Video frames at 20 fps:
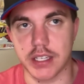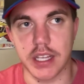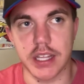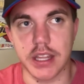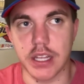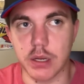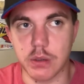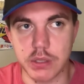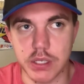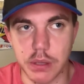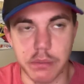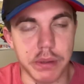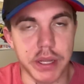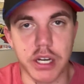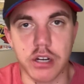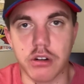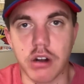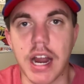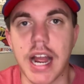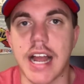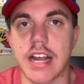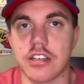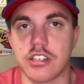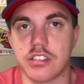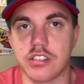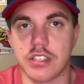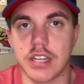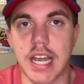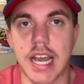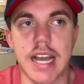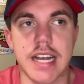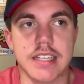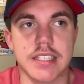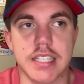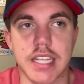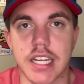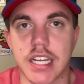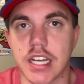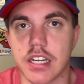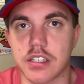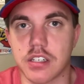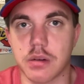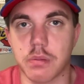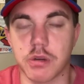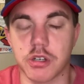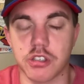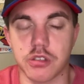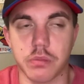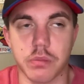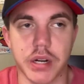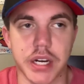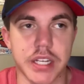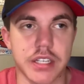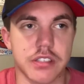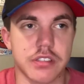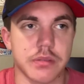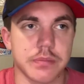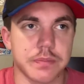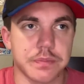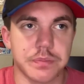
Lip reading: and there was a big crash as they cut to commercial breaks.